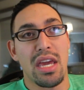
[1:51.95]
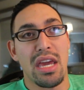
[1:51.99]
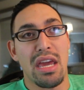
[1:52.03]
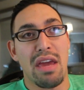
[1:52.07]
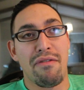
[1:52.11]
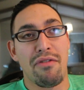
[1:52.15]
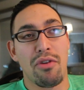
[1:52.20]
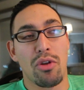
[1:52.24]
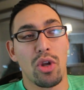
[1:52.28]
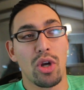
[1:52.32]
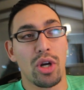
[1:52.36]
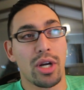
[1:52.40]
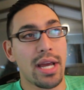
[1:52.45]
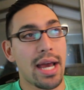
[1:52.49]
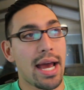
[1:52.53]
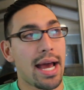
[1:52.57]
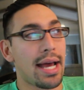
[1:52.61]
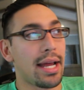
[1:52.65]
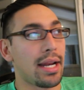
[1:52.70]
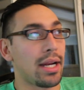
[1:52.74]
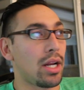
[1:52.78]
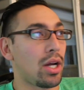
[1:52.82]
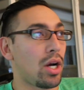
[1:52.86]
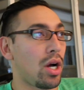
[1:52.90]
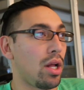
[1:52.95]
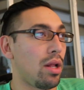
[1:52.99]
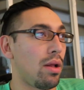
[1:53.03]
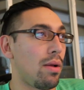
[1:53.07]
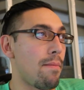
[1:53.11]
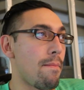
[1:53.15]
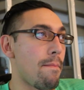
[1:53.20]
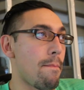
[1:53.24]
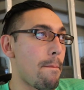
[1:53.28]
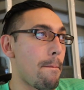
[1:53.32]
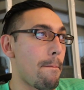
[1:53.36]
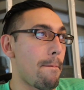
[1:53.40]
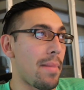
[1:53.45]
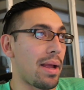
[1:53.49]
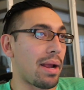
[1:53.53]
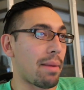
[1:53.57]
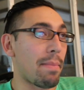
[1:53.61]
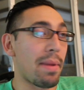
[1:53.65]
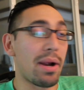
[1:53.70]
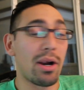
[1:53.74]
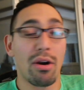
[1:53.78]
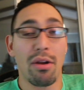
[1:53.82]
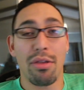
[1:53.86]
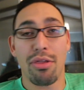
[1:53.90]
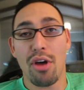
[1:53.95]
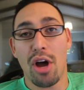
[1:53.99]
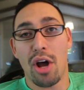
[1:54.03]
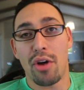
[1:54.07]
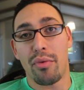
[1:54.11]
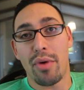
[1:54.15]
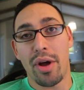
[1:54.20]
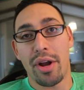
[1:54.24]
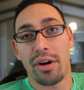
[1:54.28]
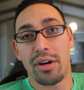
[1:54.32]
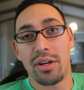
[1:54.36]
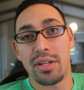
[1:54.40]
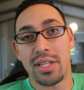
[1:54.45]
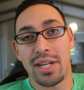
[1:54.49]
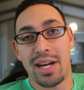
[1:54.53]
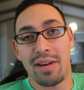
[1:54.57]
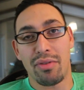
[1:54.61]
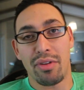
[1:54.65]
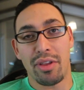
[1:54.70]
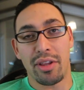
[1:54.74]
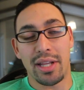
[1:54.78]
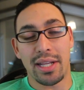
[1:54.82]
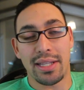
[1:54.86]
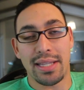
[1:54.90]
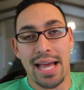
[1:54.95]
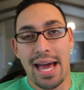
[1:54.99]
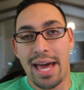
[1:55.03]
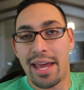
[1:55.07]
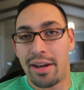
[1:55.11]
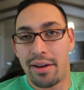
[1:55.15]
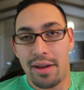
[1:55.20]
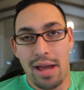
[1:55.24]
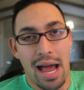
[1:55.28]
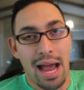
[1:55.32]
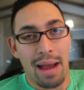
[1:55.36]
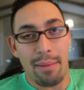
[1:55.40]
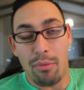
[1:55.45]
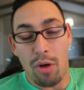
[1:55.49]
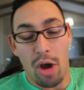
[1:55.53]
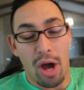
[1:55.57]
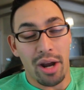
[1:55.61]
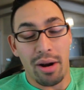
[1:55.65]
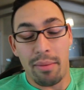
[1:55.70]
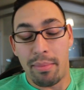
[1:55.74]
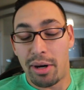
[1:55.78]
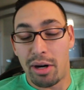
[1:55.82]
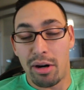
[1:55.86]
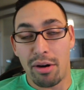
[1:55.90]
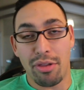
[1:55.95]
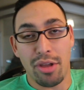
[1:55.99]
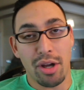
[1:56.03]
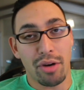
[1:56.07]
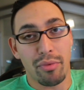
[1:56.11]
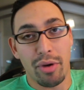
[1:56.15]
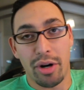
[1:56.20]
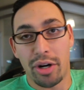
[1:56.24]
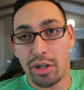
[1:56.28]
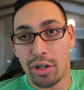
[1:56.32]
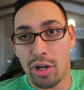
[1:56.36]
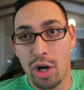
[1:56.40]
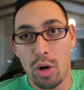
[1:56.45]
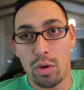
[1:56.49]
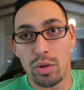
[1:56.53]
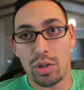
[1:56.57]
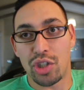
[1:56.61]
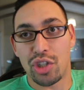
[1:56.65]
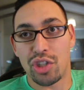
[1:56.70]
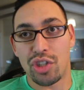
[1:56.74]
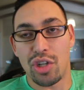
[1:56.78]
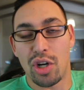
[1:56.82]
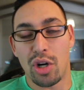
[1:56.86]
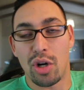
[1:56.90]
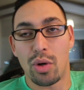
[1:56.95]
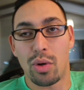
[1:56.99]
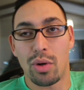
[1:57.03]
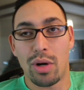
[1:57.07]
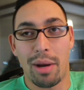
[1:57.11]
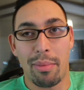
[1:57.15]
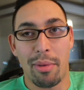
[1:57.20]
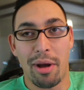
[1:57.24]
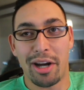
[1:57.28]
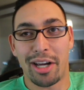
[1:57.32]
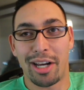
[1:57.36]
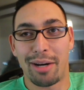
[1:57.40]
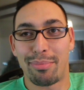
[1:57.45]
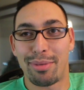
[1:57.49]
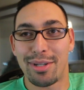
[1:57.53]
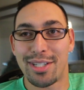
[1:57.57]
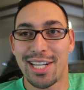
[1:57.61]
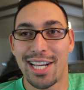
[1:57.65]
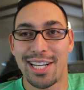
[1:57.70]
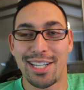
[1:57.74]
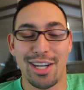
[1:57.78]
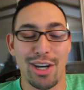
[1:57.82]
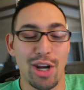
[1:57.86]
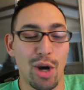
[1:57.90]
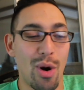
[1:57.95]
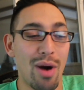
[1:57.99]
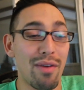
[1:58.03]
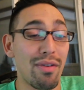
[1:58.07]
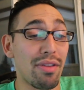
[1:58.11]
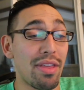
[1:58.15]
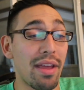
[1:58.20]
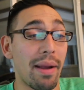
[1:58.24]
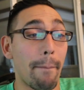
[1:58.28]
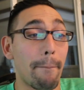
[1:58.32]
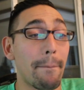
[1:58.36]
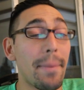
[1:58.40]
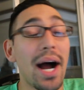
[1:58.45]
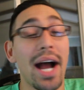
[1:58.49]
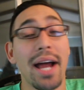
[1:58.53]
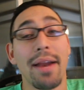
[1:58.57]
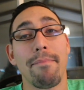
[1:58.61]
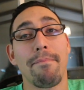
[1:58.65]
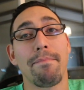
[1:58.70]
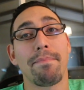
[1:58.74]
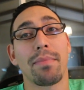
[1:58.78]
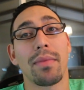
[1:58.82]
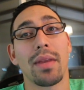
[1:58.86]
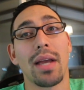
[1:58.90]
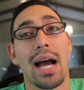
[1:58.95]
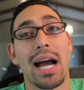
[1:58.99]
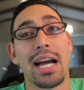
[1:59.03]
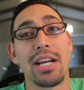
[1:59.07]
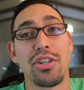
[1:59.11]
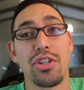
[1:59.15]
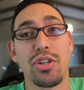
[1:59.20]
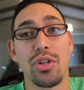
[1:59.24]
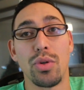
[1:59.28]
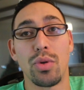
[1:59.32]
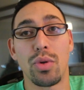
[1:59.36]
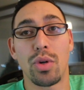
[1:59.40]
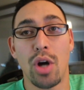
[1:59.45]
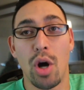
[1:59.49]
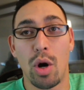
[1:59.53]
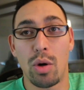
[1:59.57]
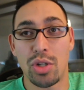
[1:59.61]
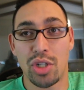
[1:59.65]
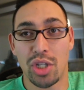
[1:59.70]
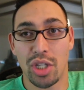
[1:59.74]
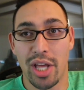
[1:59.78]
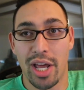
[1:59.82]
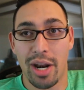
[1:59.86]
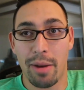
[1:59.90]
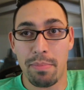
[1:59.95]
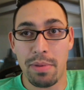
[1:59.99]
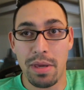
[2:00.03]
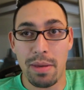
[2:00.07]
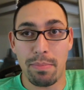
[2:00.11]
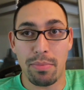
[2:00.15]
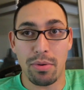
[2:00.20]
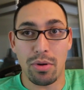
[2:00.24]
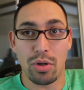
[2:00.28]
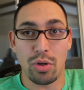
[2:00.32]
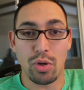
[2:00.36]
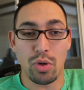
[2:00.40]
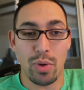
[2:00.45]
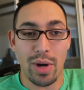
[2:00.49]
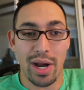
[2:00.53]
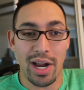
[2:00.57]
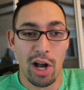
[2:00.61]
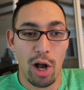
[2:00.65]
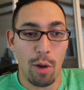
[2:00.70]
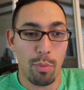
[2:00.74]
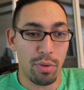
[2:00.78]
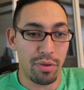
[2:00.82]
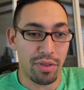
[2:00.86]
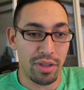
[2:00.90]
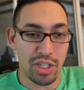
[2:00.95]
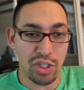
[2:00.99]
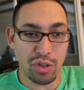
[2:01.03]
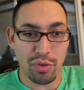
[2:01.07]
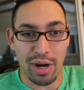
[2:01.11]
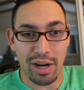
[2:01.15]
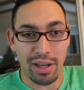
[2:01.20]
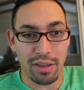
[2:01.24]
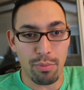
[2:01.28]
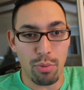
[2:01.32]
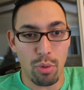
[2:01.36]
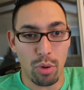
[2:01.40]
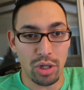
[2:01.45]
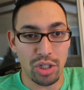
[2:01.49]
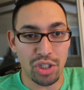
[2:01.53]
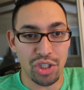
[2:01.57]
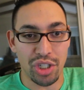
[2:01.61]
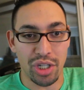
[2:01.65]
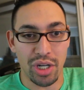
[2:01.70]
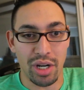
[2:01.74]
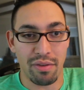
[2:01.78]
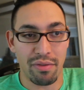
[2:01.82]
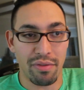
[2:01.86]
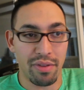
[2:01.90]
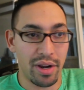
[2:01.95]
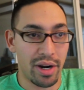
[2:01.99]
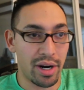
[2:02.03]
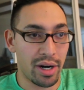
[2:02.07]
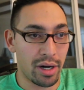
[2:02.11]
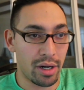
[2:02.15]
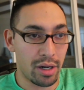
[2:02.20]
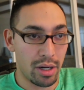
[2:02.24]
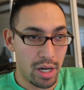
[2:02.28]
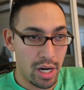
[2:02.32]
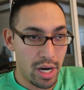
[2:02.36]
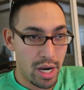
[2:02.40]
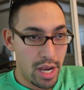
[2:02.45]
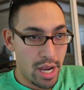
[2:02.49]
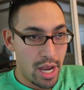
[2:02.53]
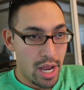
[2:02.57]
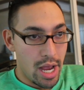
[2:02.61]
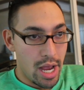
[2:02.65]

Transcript: If you look at like marathon runners and everything like that, and I'm not a marathon runner coach, so I'm not going to pretend to know everything, but I do coach a lot of people who I help with the strength portion of their